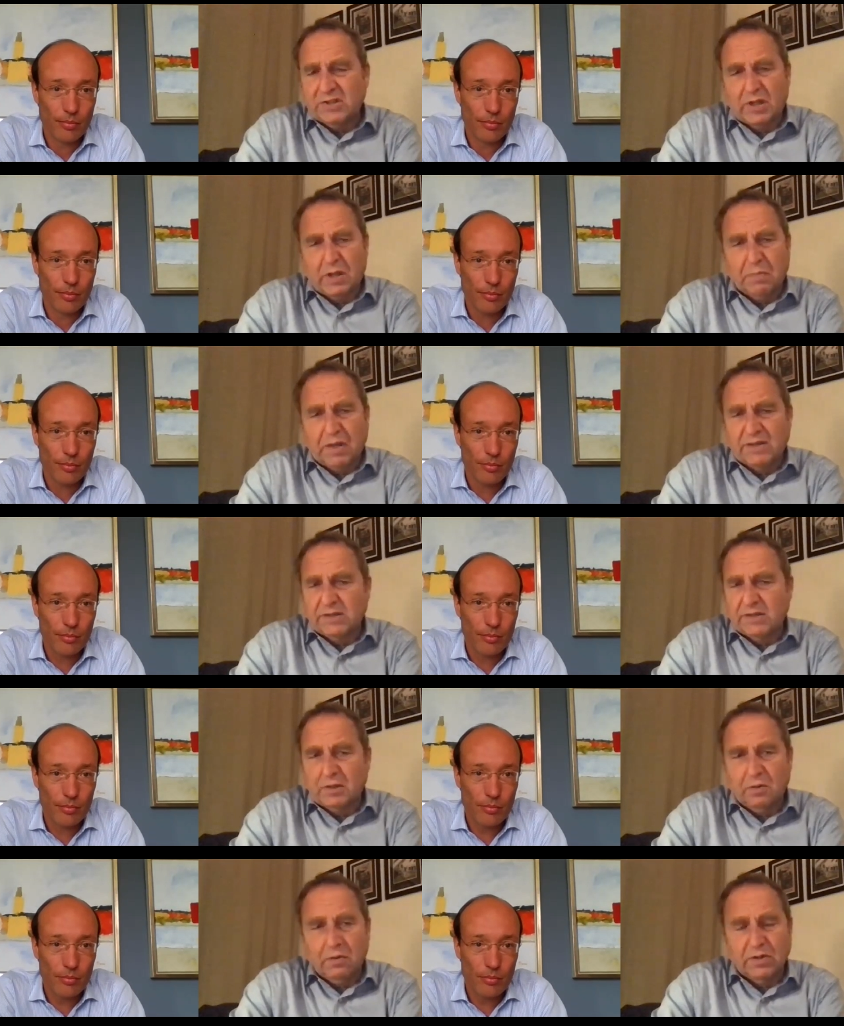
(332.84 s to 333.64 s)
Speaker 1: the
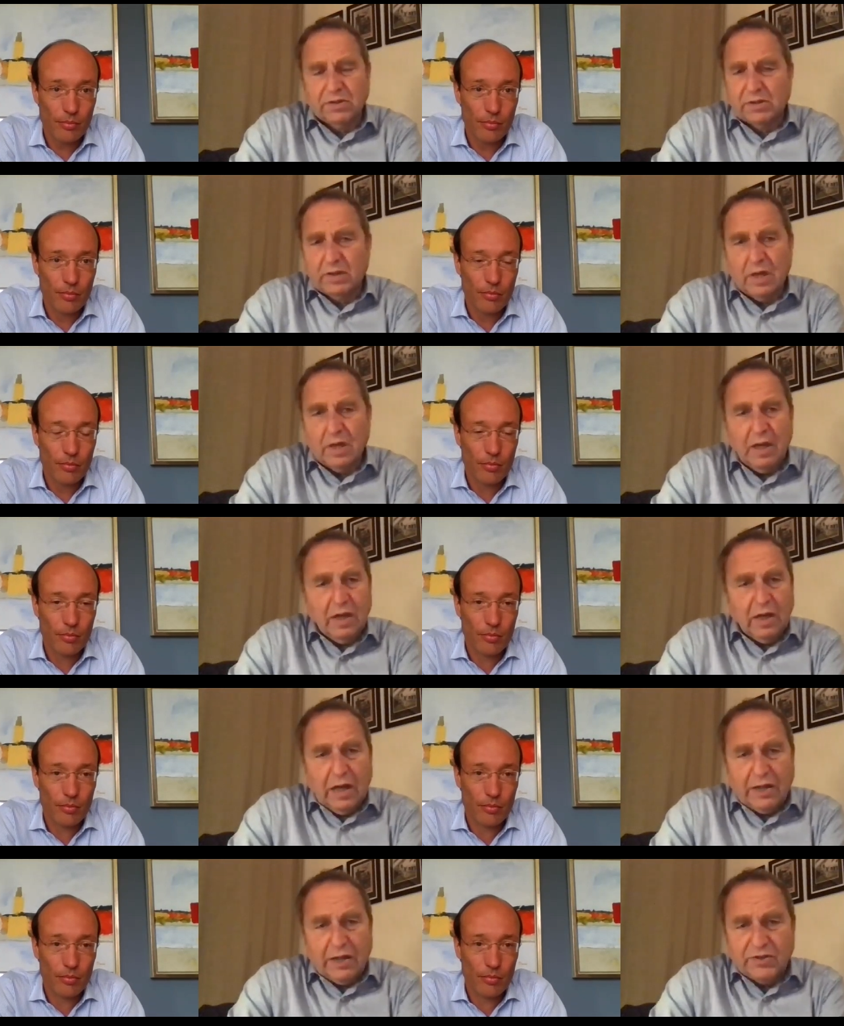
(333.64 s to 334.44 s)
capacity, or is it
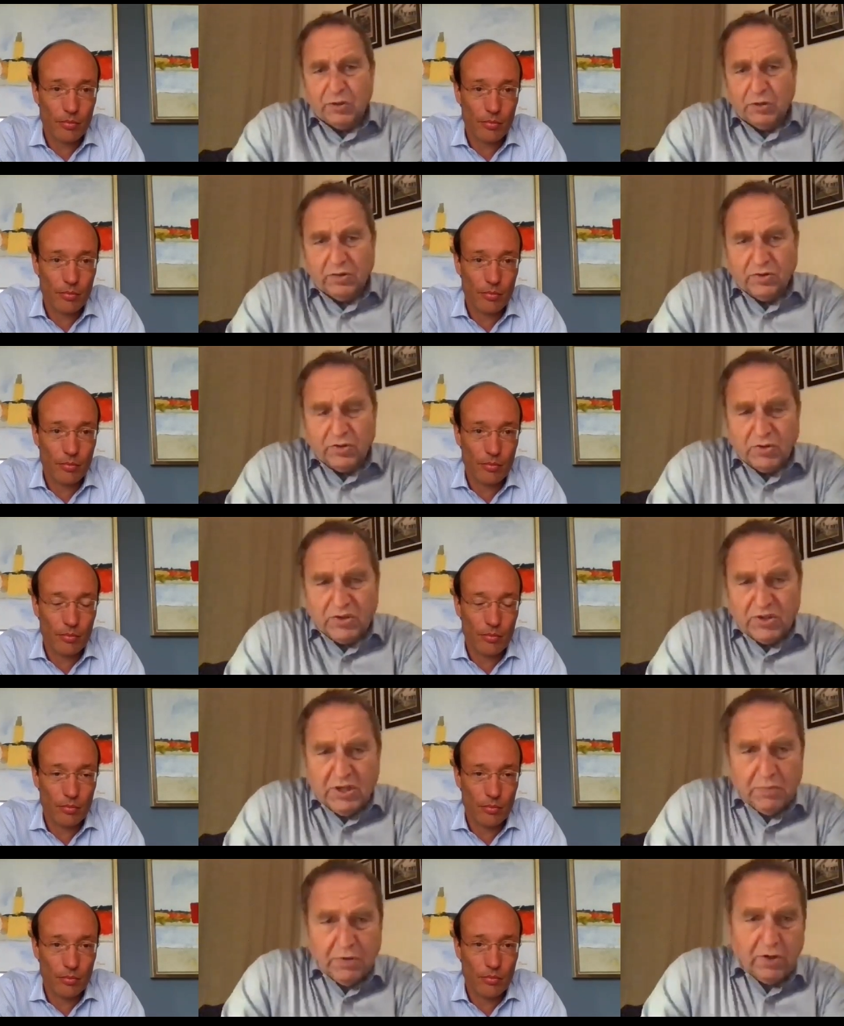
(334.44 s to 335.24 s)
uncertain to
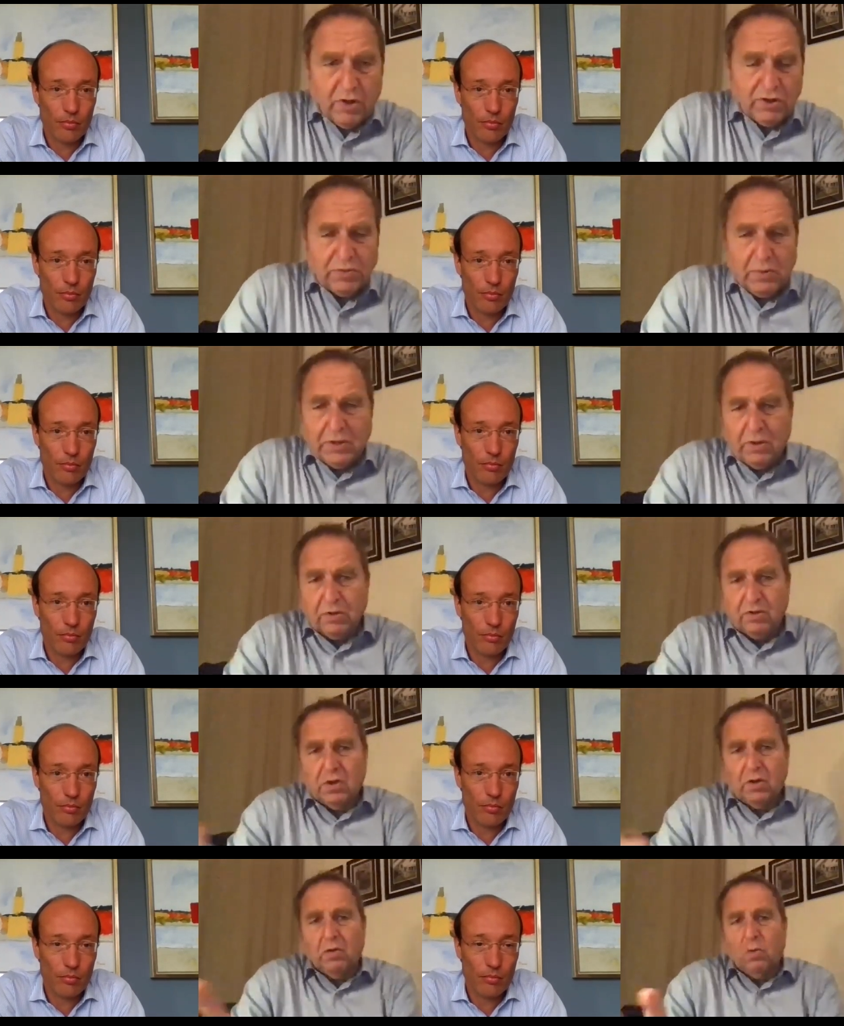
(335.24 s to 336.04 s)
see because we
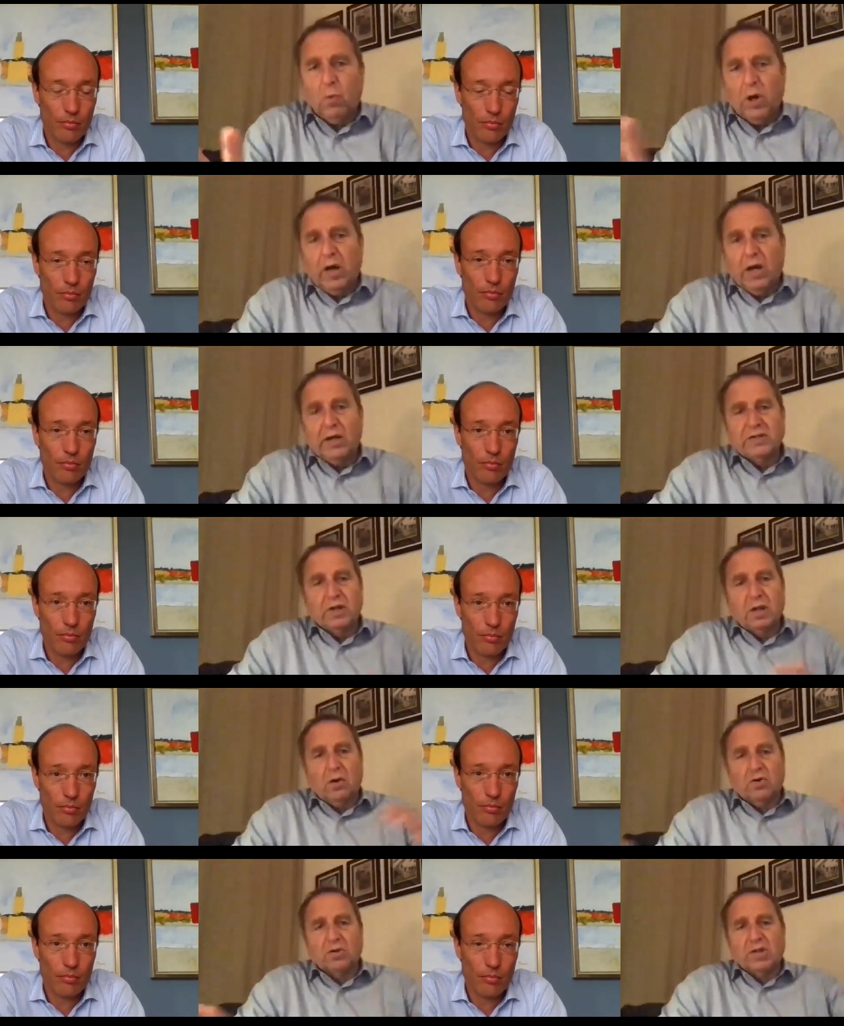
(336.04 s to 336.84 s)
don't know where is
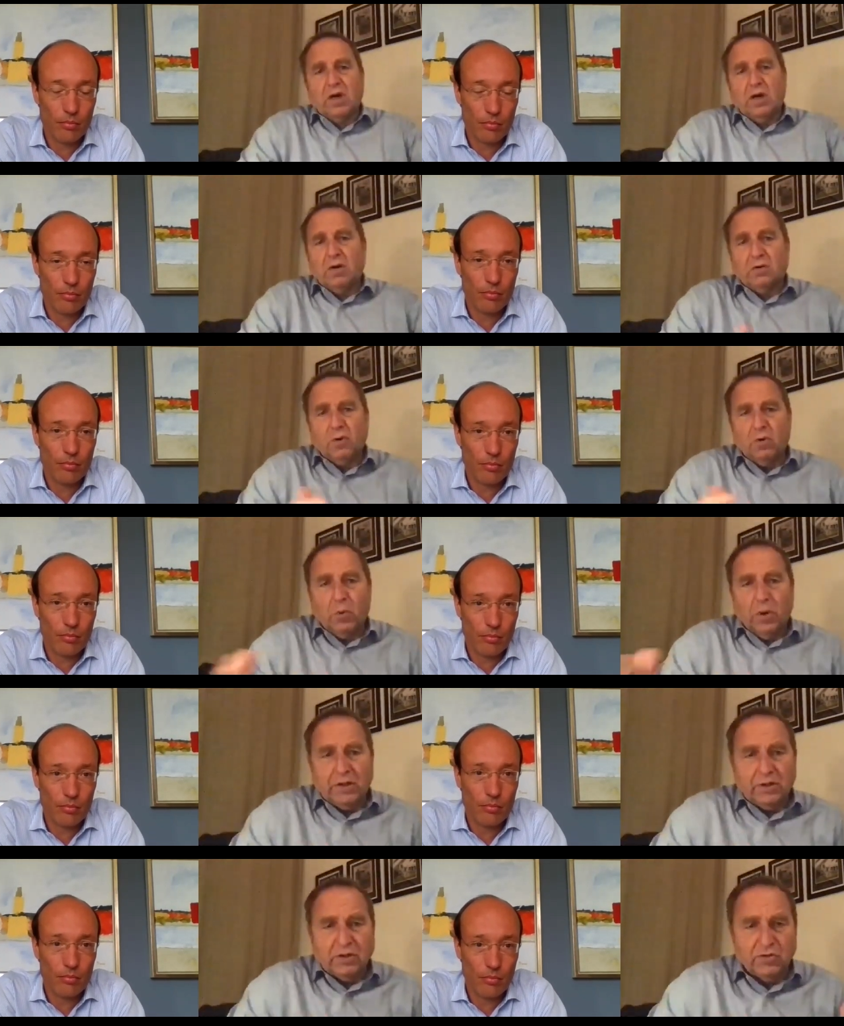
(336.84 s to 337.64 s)
lockdown or
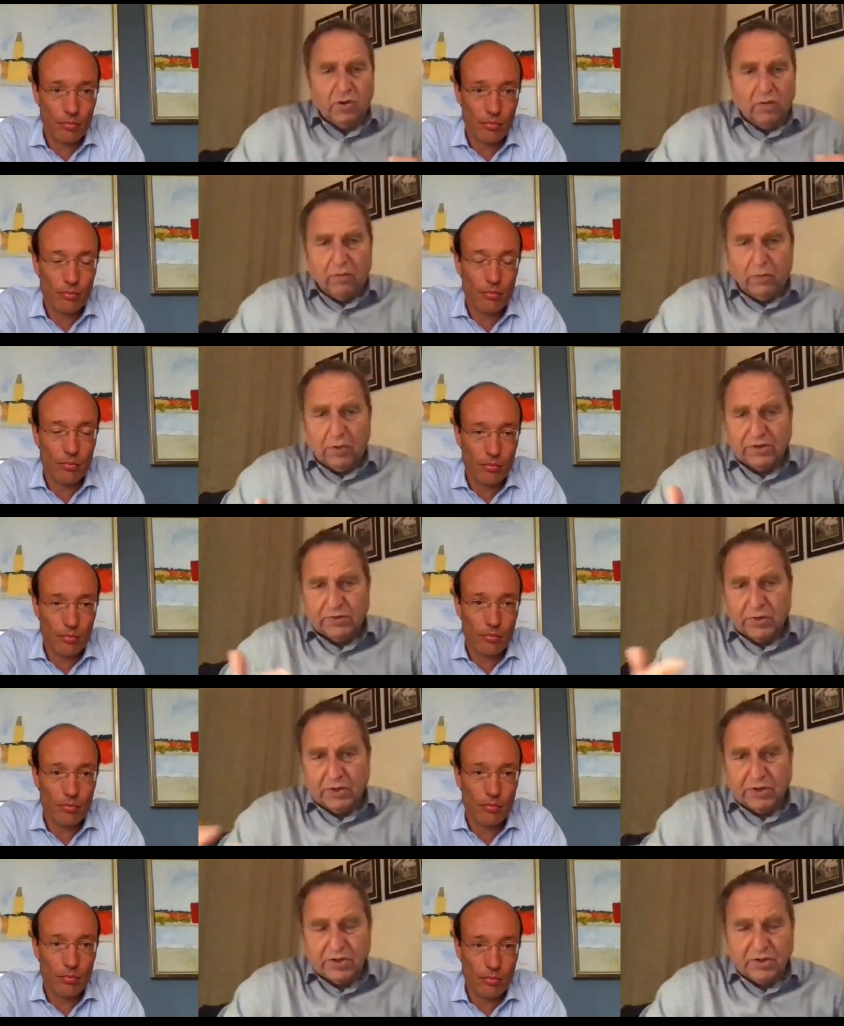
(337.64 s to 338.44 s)
where the travel
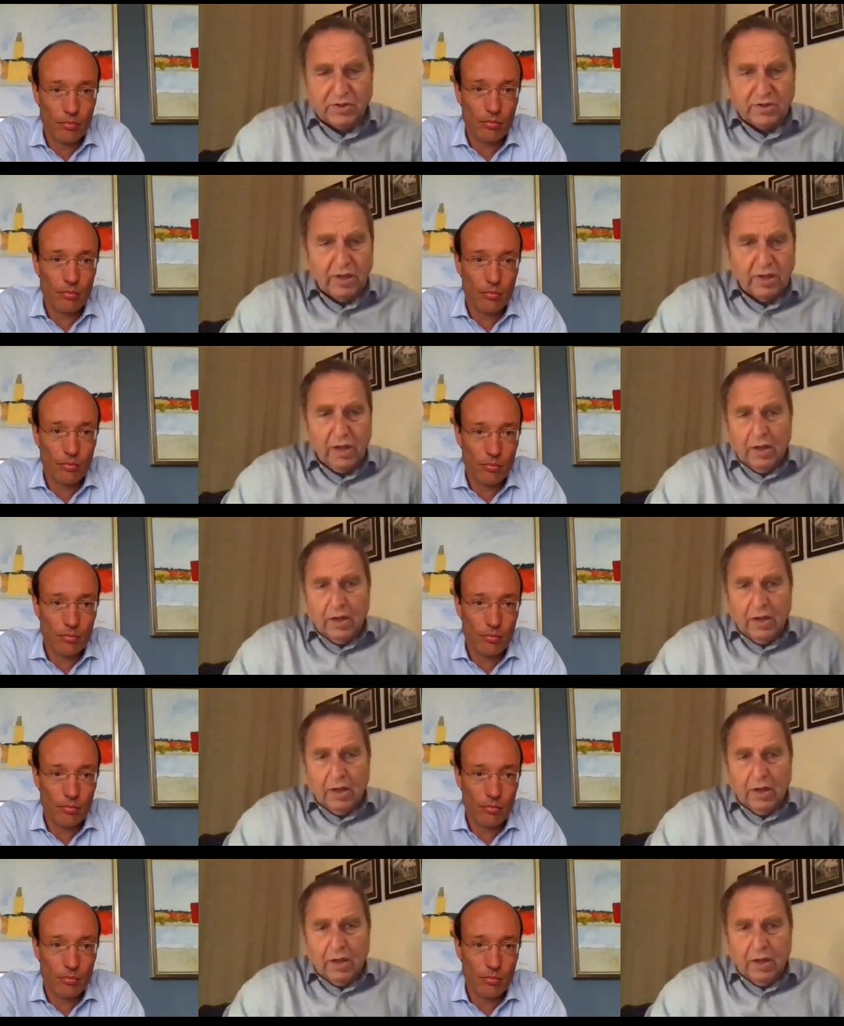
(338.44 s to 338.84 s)
restrictions,